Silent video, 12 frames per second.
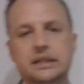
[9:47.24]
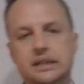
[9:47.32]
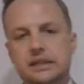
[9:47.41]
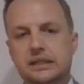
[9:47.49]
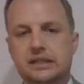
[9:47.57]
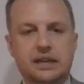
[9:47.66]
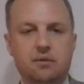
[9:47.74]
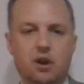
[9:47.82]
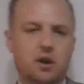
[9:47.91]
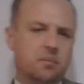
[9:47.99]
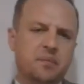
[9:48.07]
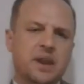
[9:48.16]

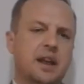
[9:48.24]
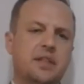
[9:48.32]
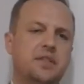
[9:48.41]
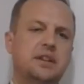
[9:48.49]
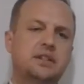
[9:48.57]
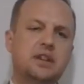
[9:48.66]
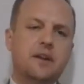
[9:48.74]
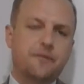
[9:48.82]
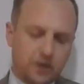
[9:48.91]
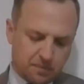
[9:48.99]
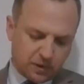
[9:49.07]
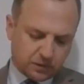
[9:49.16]
0. This stuff, for
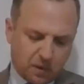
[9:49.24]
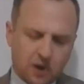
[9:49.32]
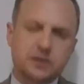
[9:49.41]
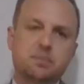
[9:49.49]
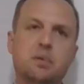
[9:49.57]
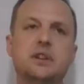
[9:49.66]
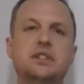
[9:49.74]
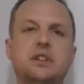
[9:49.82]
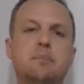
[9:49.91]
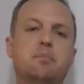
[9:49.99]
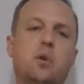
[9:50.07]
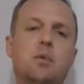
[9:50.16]
the most part, is pretty
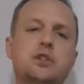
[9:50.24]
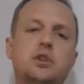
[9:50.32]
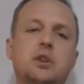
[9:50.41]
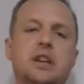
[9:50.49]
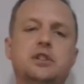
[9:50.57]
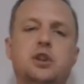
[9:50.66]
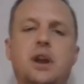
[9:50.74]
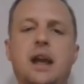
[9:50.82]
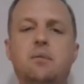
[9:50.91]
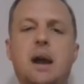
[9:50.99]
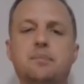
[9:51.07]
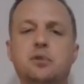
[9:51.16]
simple once you can get your head
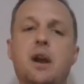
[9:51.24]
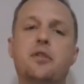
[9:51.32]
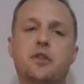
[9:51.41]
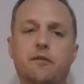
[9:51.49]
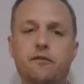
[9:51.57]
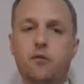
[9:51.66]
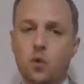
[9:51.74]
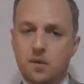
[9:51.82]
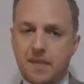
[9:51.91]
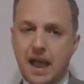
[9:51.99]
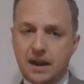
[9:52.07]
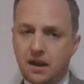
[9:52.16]
wrapped around the
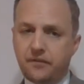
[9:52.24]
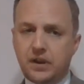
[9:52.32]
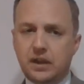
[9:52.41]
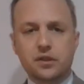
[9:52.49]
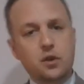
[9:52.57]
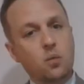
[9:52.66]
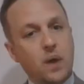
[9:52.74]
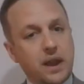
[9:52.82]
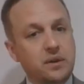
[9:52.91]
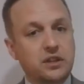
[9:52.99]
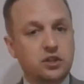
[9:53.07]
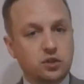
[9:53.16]
format of it, the way
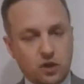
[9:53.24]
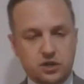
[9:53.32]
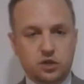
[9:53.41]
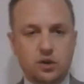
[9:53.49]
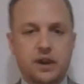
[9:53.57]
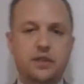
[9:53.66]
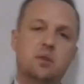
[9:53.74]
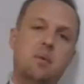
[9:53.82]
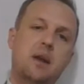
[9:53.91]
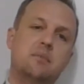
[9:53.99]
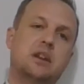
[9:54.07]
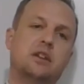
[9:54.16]
we structure it, and the way
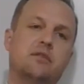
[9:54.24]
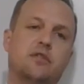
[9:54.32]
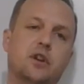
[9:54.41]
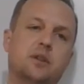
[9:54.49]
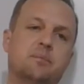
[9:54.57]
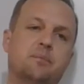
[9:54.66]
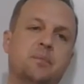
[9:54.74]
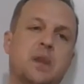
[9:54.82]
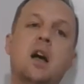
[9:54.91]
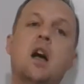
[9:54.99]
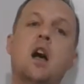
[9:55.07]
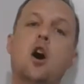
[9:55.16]
we convert.
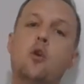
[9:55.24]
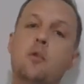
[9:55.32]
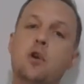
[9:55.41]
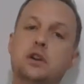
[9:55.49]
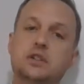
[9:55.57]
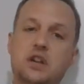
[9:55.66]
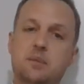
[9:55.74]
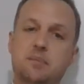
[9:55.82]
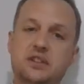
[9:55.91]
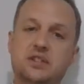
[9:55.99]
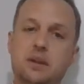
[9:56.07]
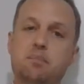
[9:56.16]
Homework is going to be
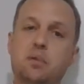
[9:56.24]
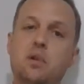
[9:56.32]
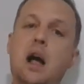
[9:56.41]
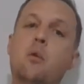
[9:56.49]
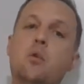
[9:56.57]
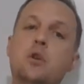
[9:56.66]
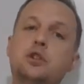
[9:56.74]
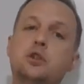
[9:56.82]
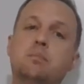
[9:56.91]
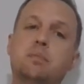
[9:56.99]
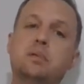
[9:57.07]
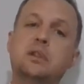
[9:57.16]
simple. I want you,
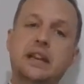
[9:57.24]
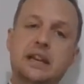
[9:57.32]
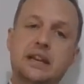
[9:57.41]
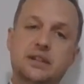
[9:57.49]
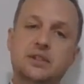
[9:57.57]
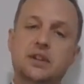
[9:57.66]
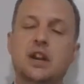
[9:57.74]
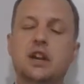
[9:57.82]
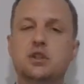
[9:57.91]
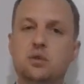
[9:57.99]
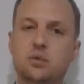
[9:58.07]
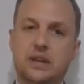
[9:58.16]
please,
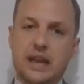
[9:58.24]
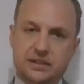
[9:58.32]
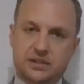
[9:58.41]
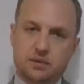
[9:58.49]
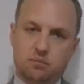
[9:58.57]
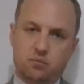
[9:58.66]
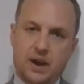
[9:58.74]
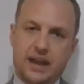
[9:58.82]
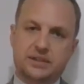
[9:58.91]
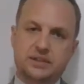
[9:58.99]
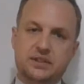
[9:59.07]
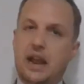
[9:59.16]
to get some
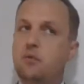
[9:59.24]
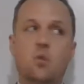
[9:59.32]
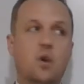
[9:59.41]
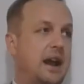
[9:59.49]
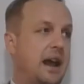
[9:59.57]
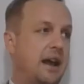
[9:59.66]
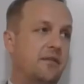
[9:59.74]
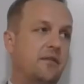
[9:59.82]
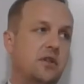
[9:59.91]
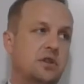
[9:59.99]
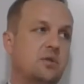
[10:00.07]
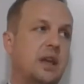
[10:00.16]
rest and whatever
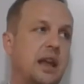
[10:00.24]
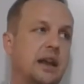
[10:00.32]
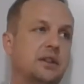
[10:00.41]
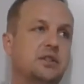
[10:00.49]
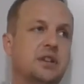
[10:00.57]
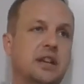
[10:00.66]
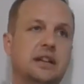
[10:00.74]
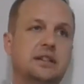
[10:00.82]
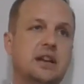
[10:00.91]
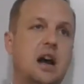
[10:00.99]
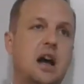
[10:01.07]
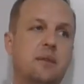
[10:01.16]
you can to get
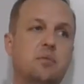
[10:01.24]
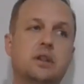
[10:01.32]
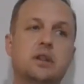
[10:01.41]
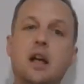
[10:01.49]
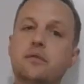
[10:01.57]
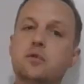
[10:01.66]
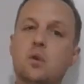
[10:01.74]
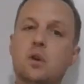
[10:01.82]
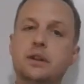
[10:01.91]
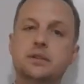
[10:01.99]
time with loved ones,